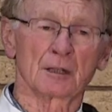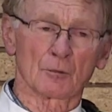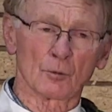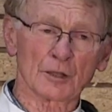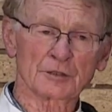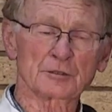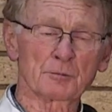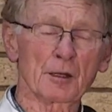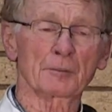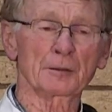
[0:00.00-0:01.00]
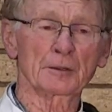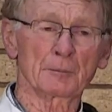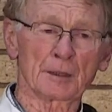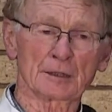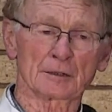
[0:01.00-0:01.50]
watch Poppy
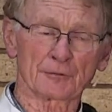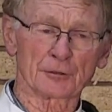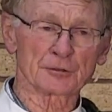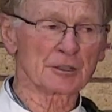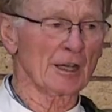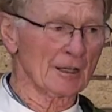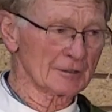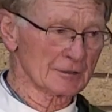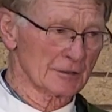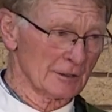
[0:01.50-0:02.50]
make the first cast.